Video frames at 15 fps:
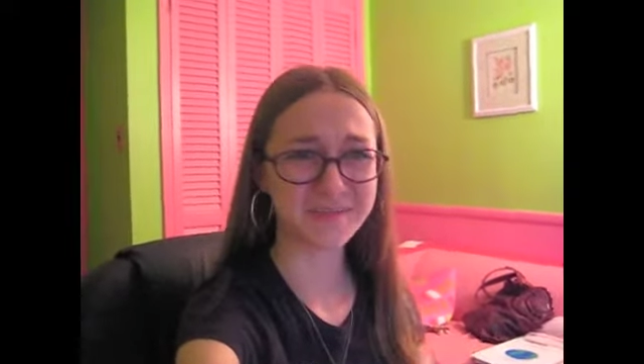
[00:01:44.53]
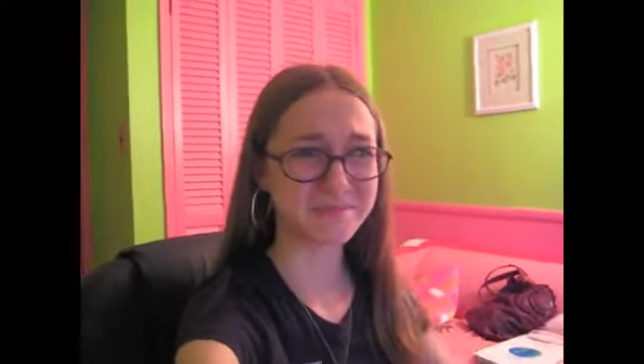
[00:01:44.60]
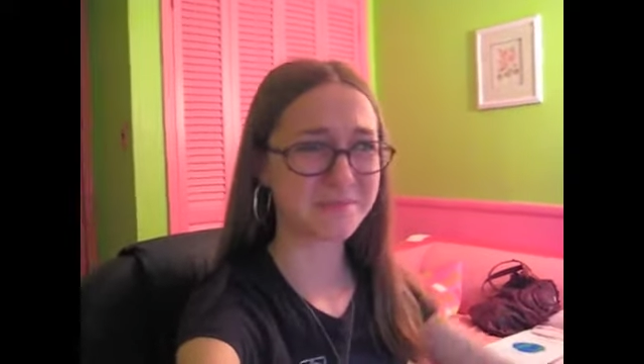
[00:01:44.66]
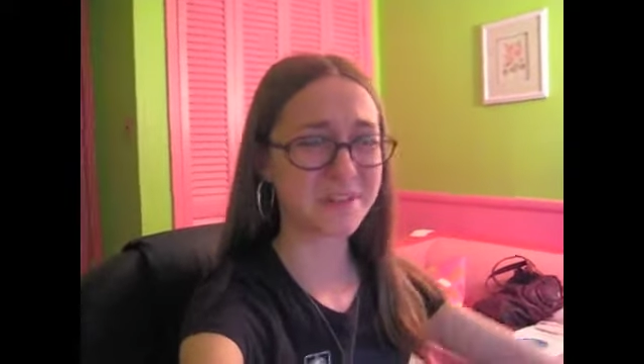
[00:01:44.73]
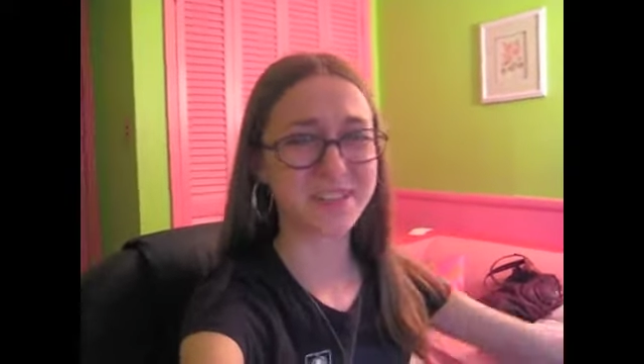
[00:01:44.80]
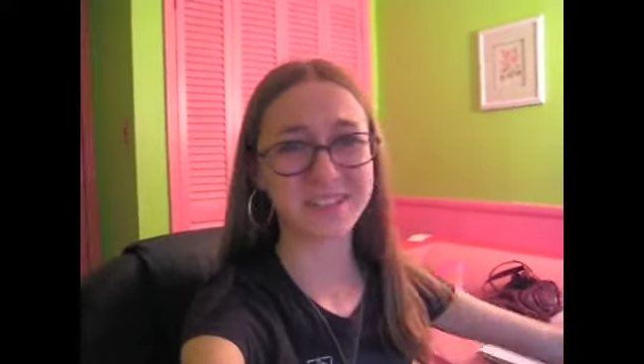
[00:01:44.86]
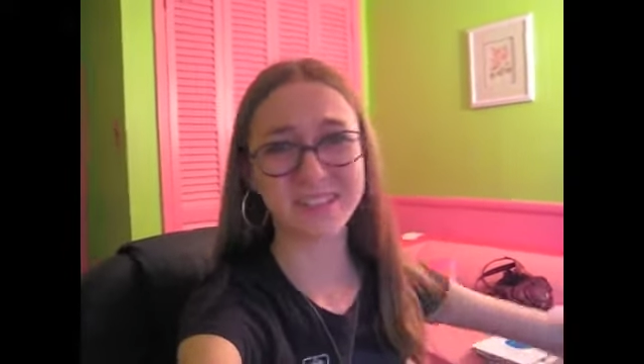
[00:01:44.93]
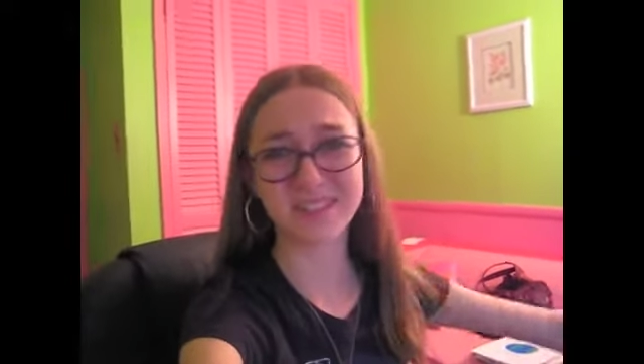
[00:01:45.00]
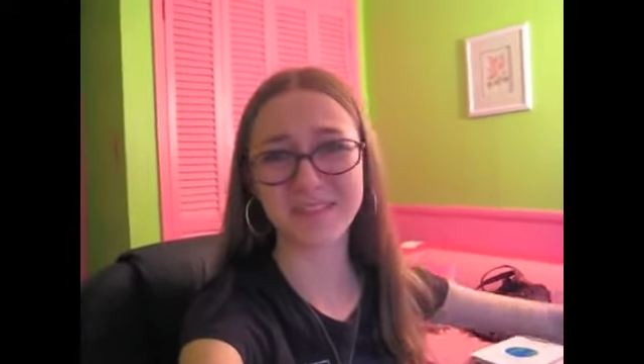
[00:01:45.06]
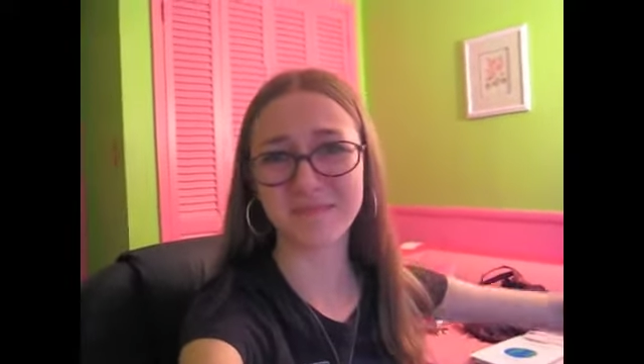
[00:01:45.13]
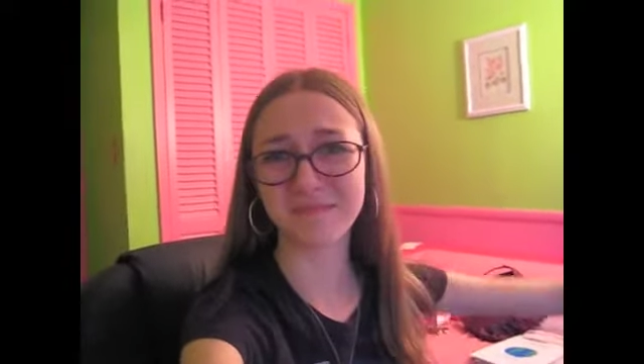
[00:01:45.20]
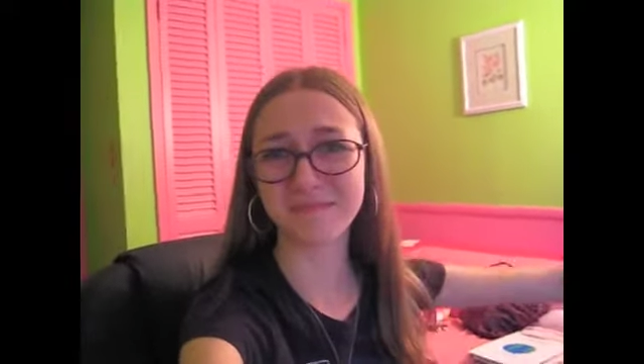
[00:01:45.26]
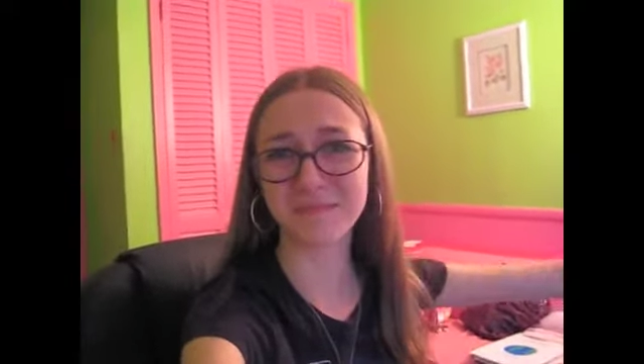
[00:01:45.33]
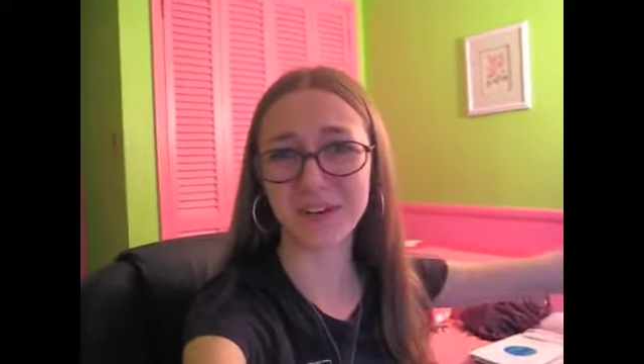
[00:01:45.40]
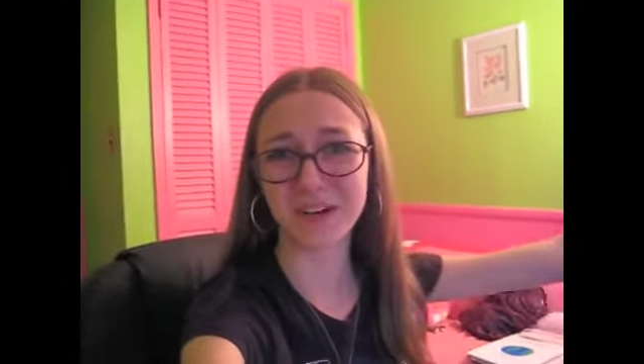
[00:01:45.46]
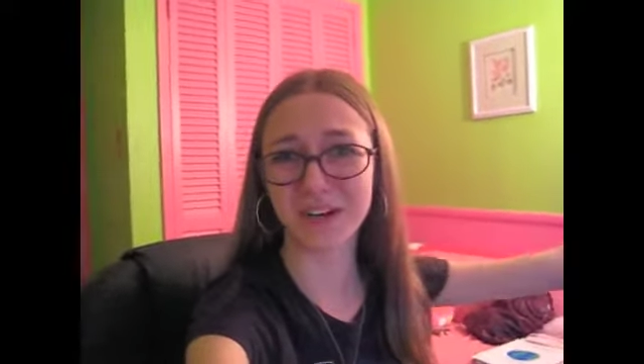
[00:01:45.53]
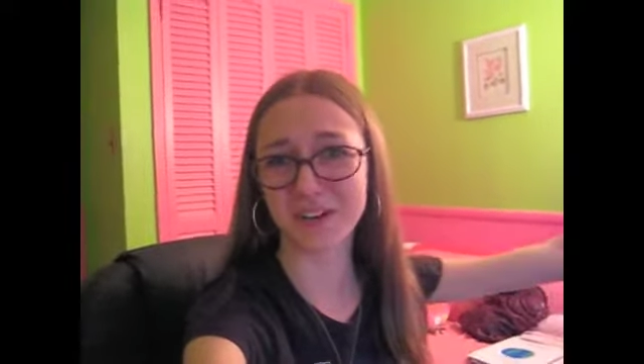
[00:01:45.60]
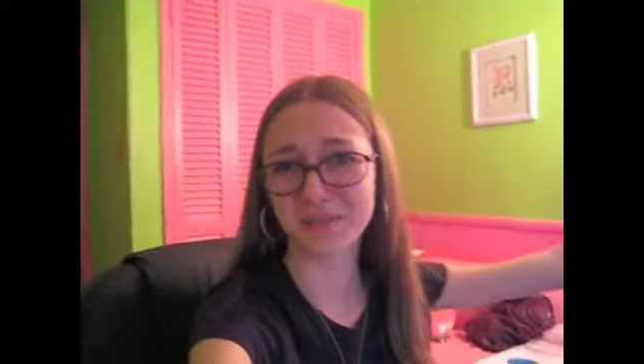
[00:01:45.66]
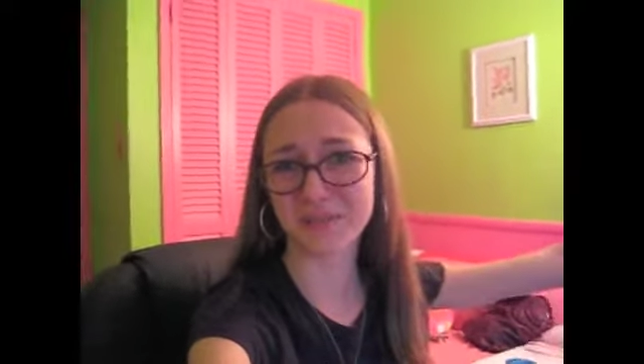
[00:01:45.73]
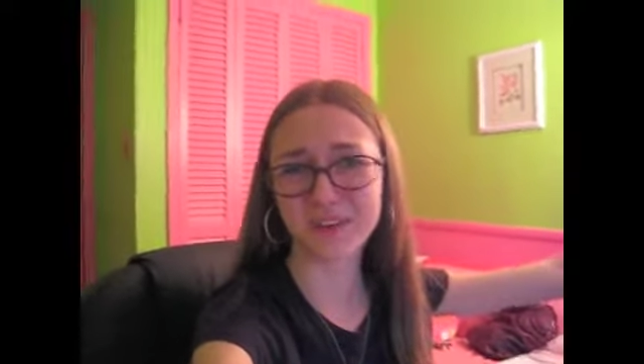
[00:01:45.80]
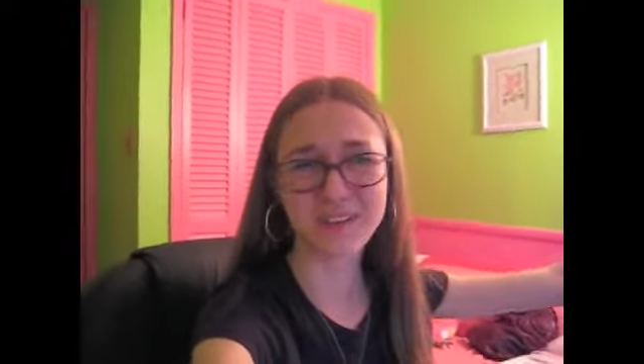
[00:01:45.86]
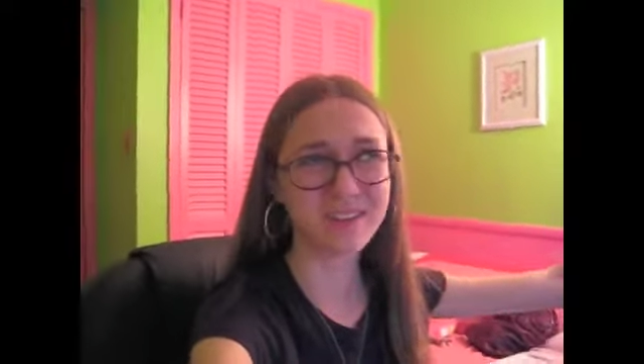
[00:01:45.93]
prison bird.
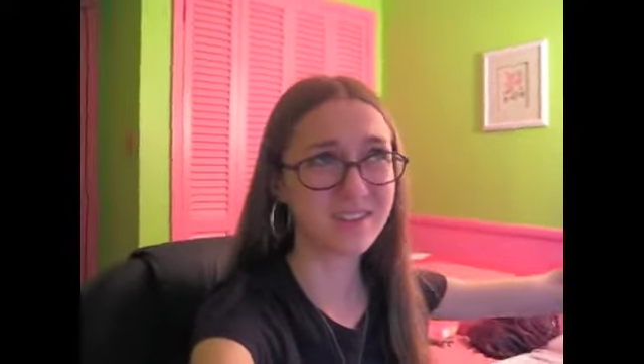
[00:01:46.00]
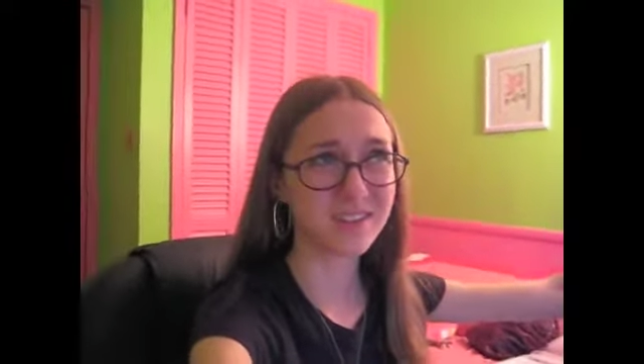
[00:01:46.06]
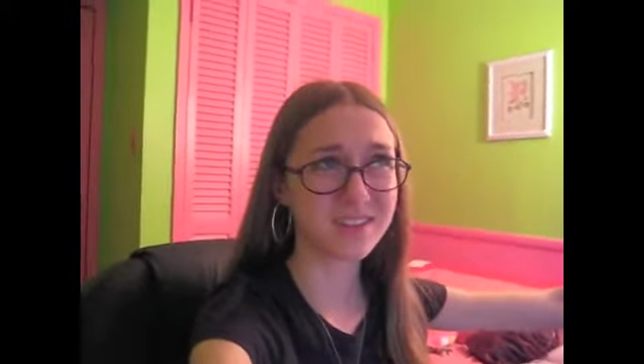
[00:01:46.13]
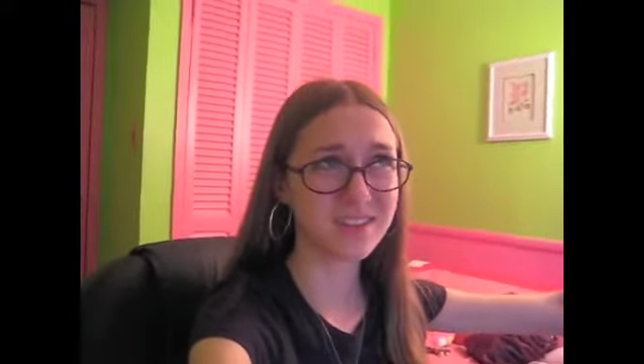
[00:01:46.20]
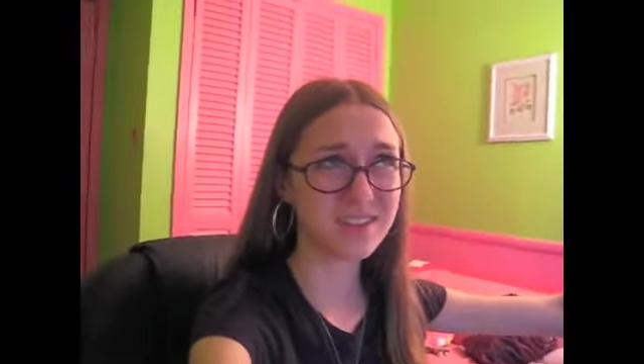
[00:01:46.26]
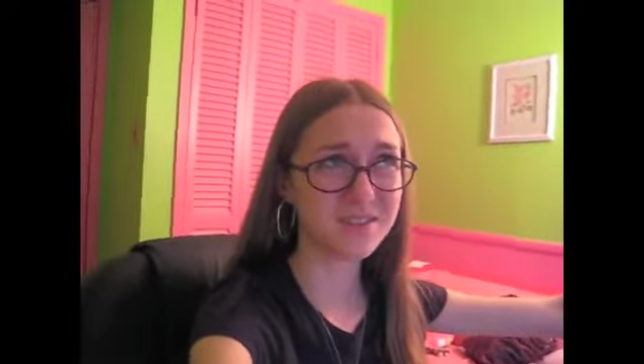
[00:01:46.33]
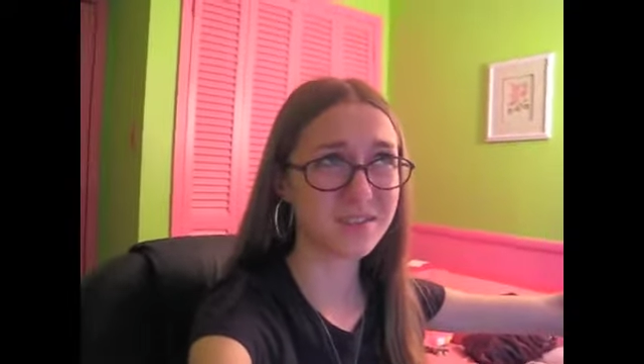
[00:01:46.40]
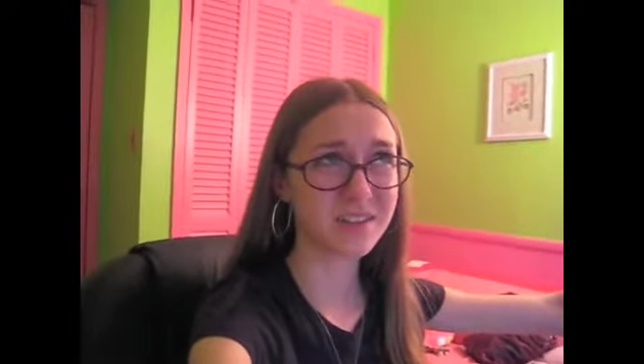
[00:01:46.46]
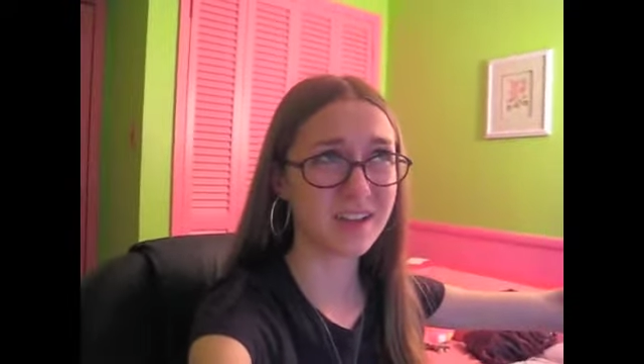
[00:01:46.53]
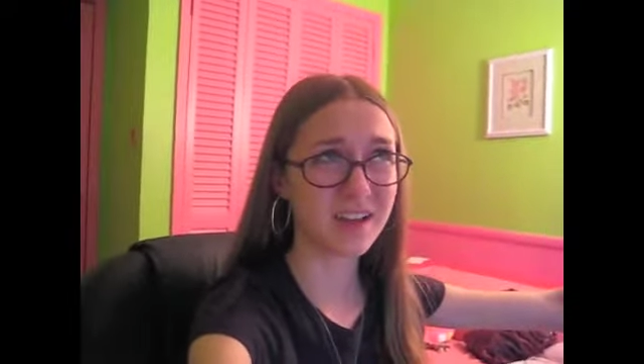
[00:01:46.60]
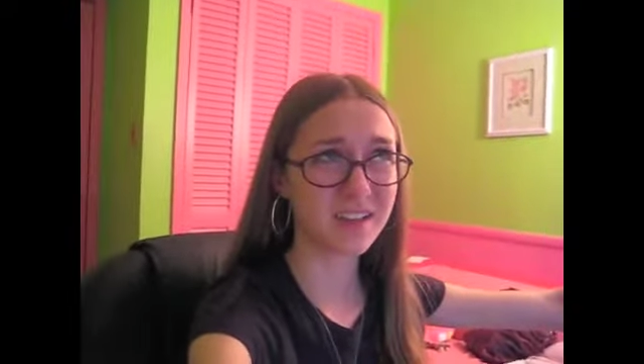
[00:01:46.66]
What is the word?